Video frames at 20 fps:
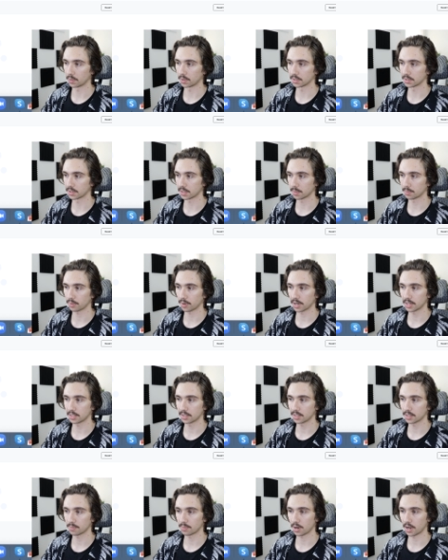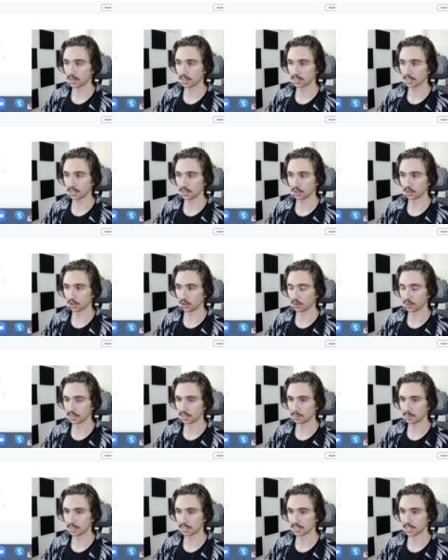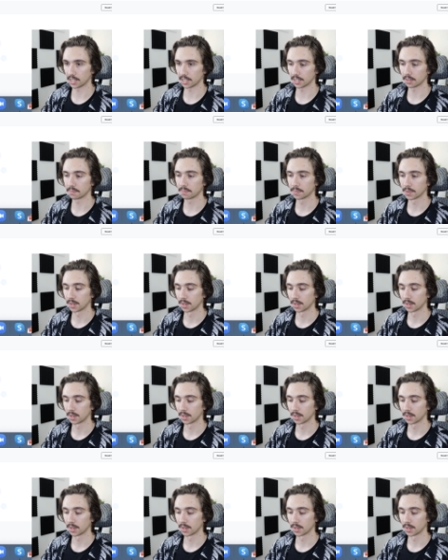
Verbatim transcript: ones, the price of the product that you're going to be selling